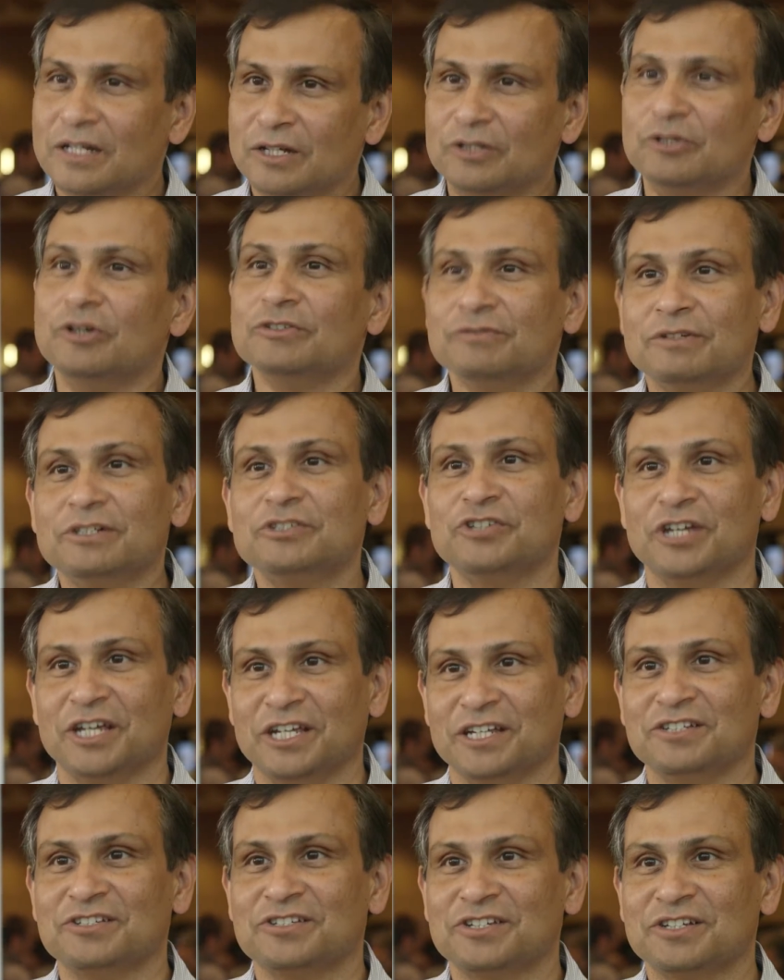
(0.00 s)
those will
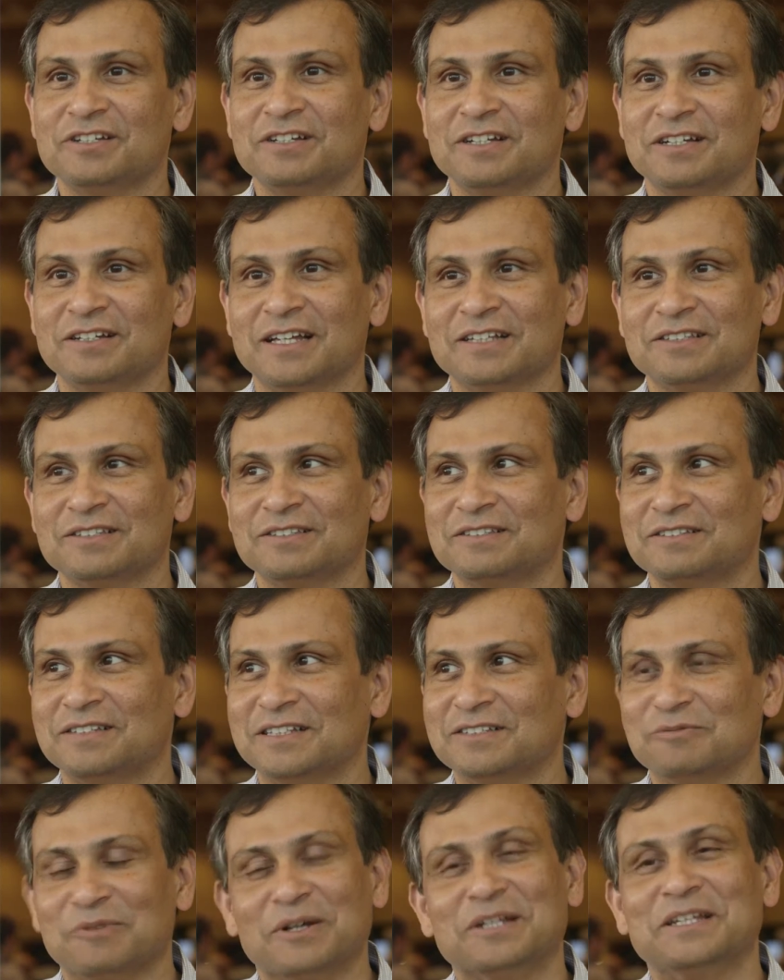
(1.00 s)
change. And
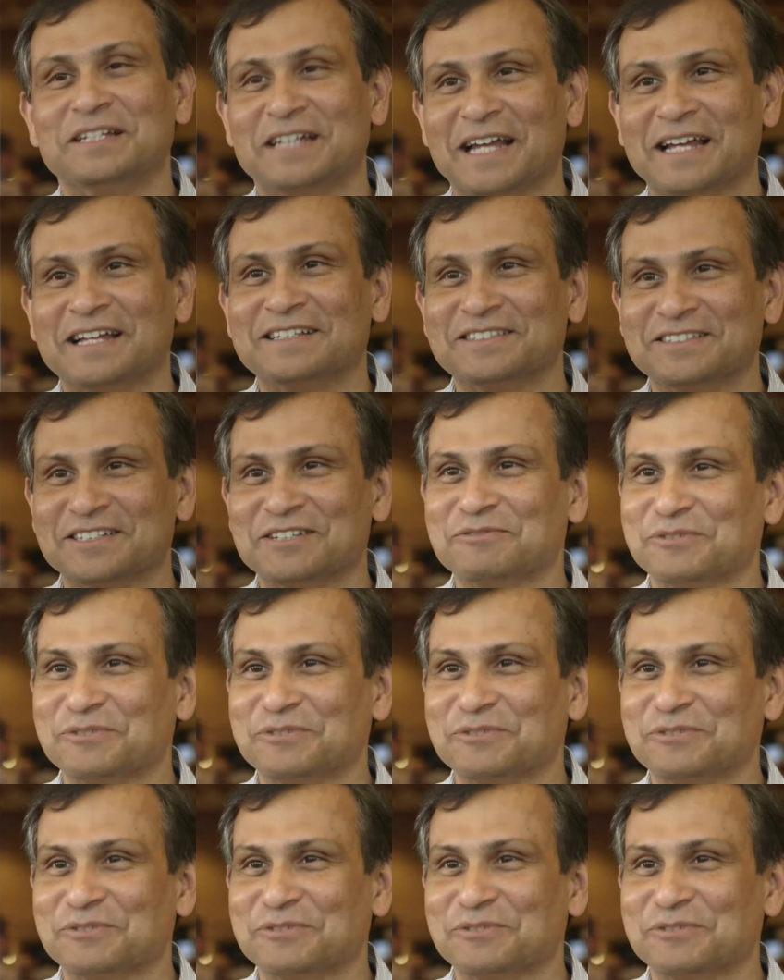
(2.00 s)
that's one thing I can say